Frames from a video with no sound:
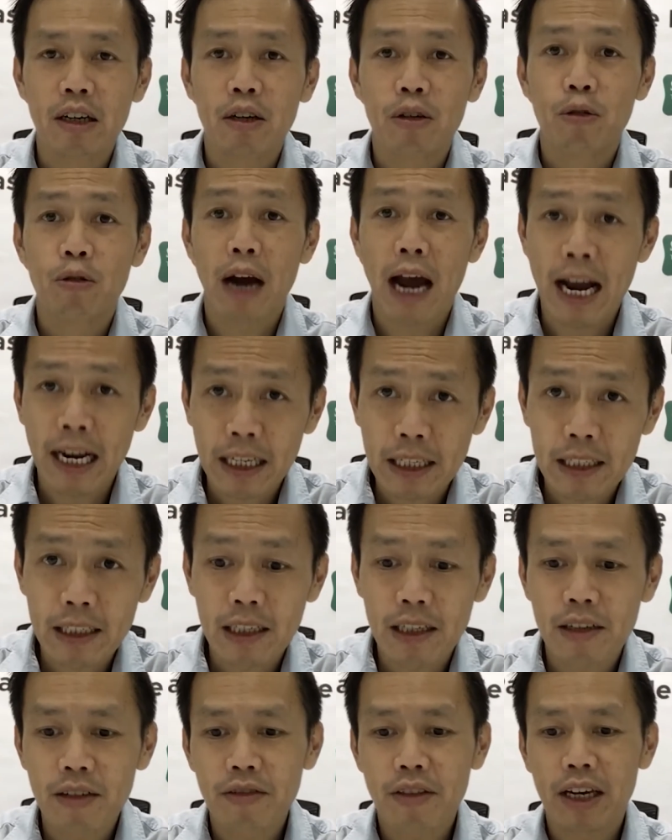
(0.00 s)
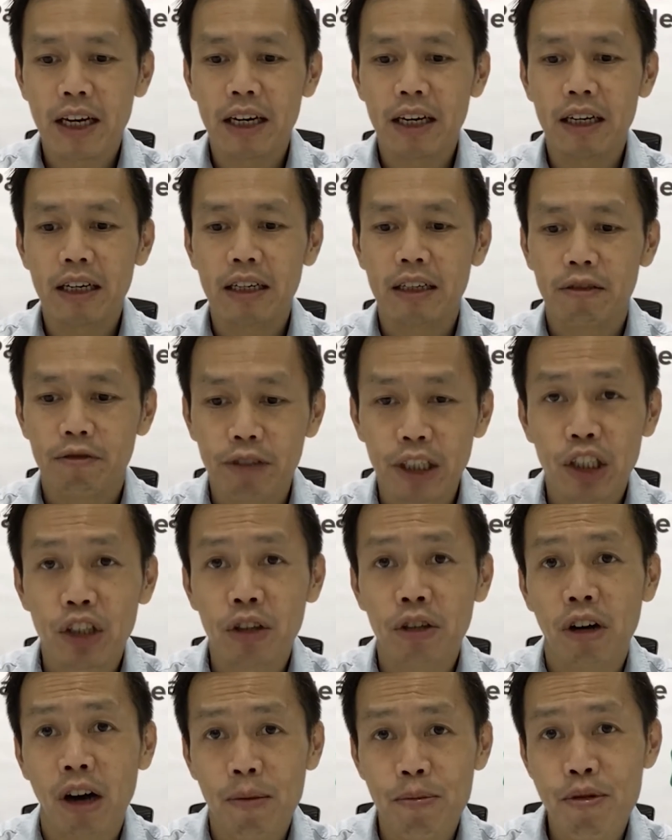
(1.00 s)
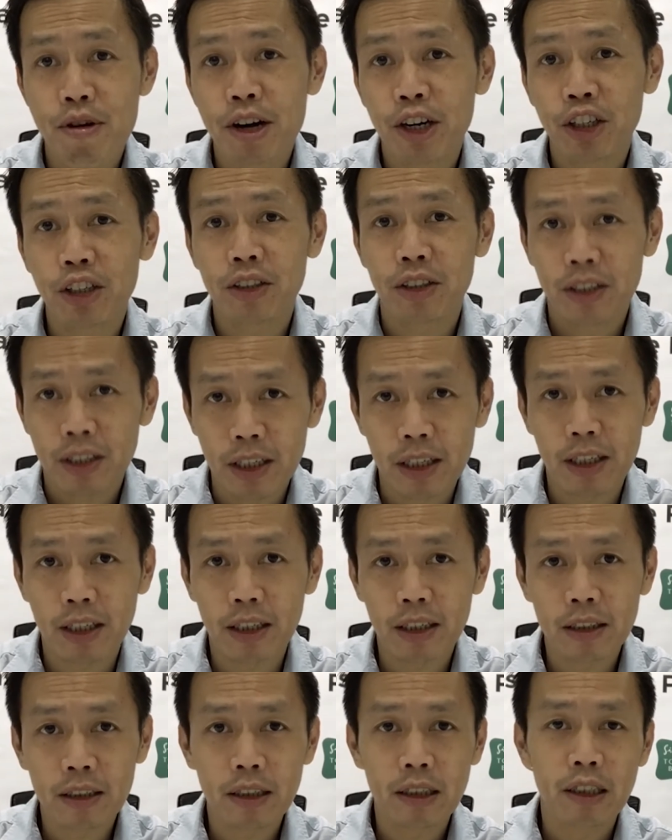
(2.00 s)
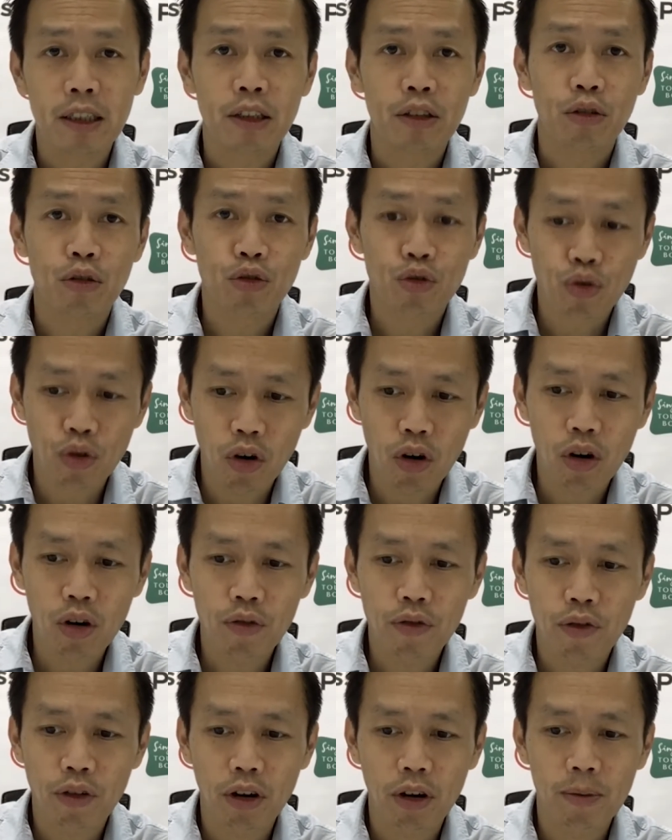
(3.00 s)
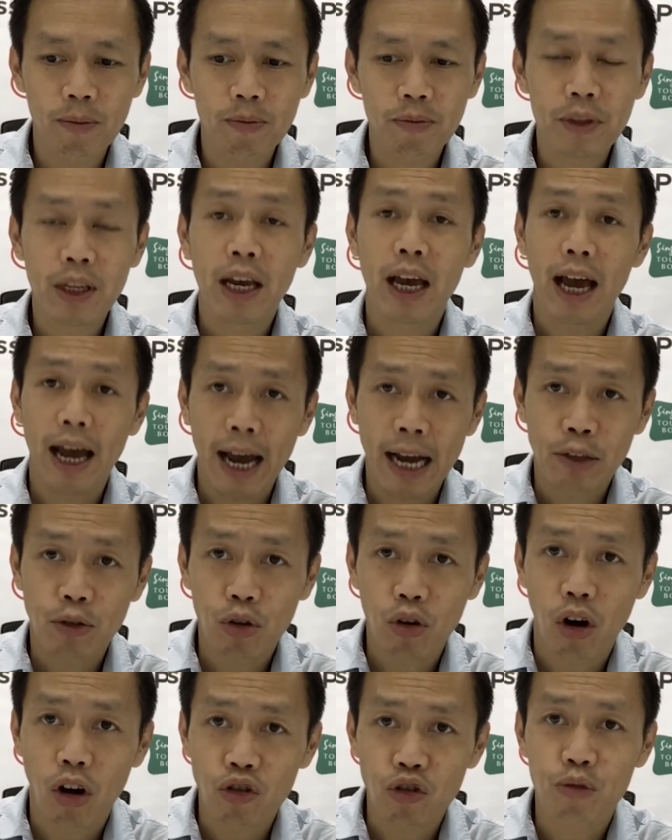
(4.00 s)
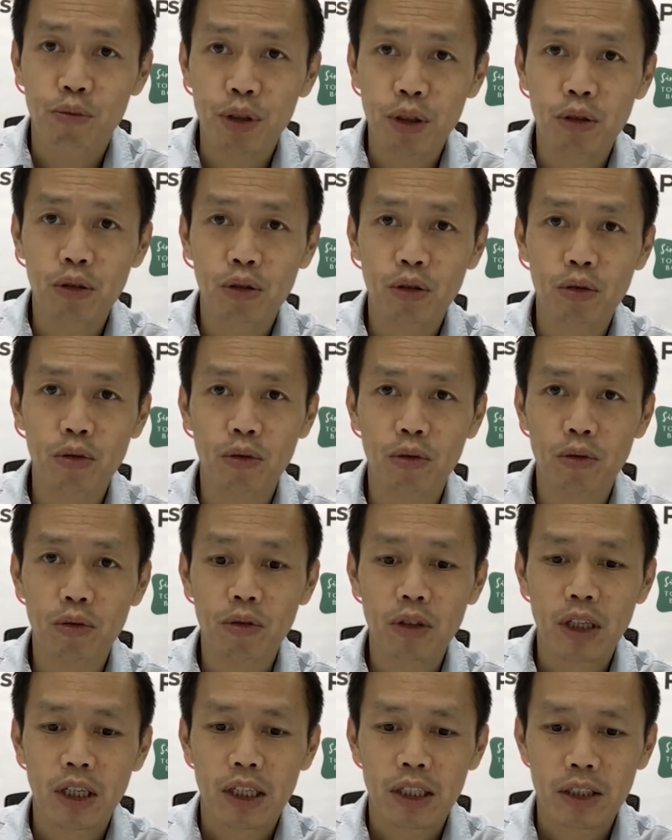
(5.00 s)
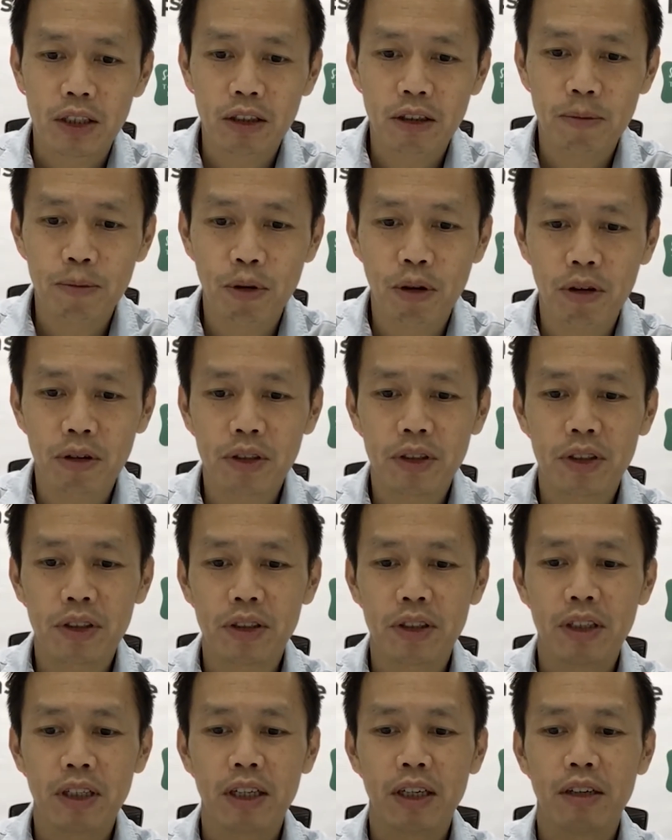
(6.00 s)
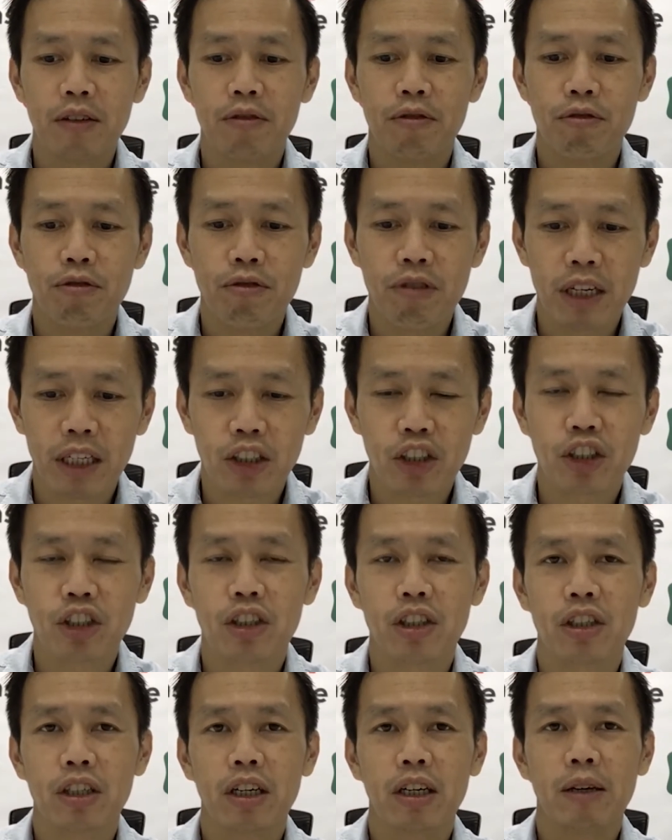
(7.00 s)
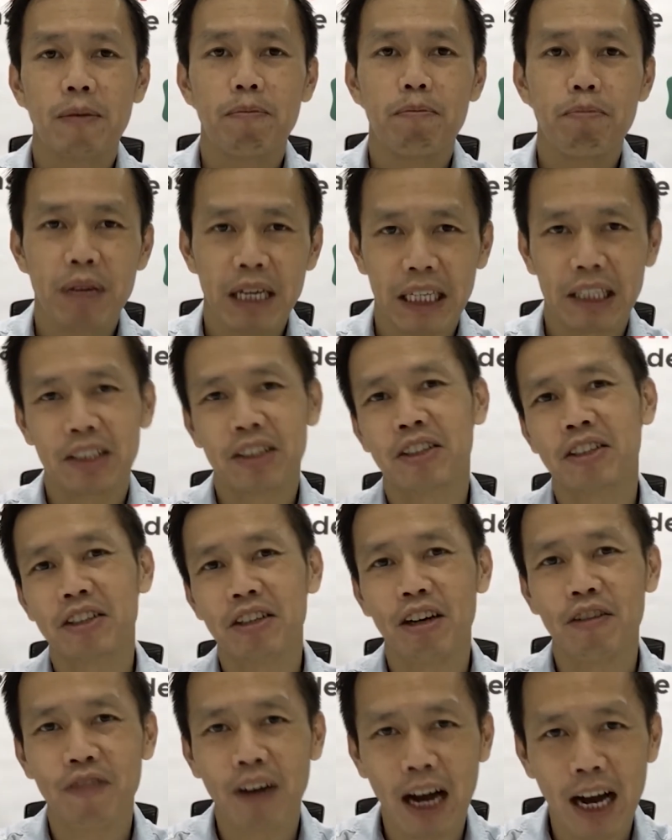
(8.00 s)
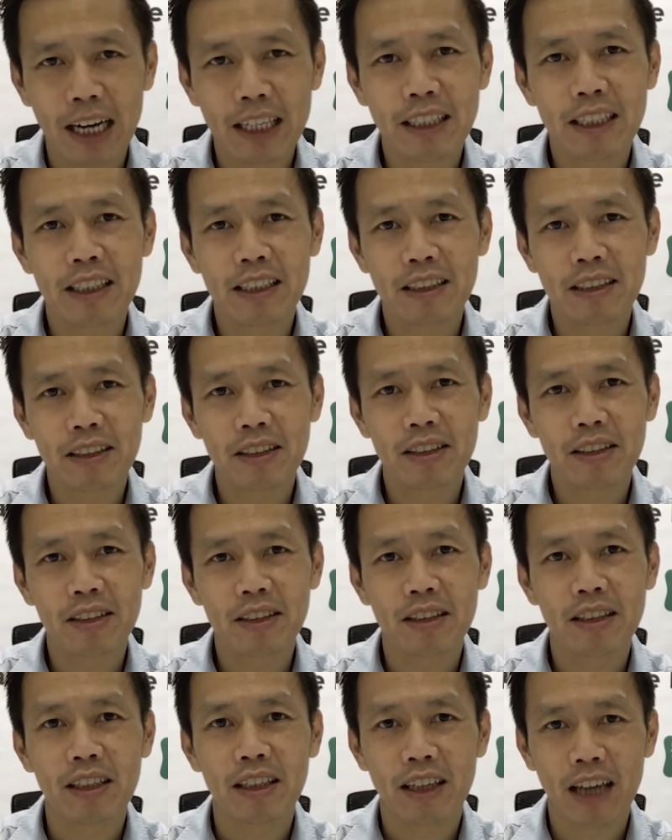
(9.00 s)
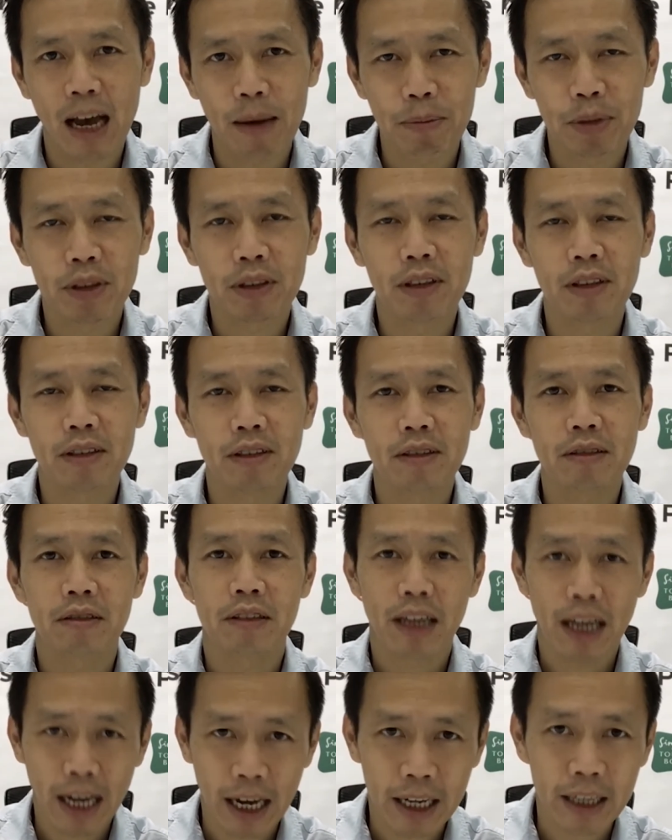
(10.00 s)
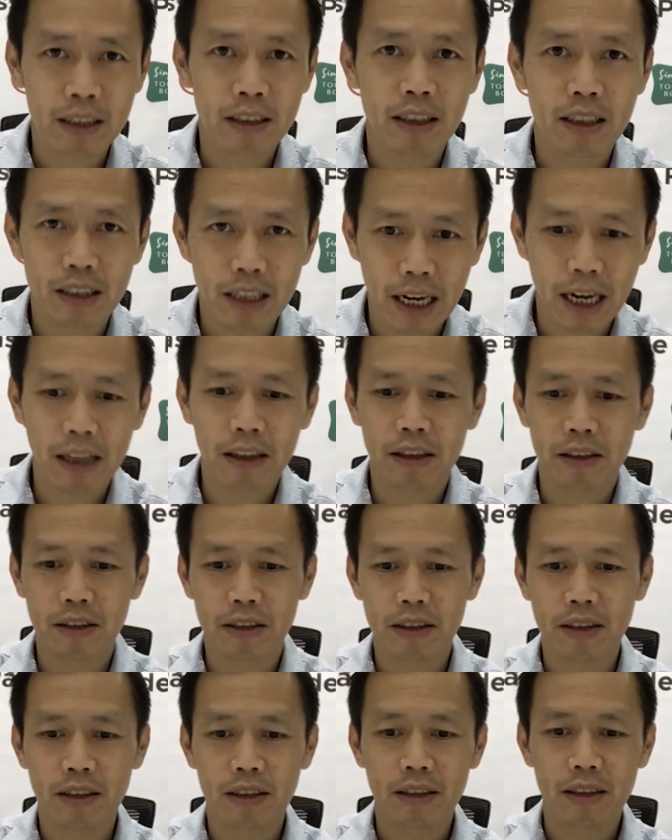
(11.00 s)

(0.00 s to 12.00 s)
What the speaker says: who anchor their regional operations here to draw from and to contribute to Singapore's rich mix of ideas, capital, and talent.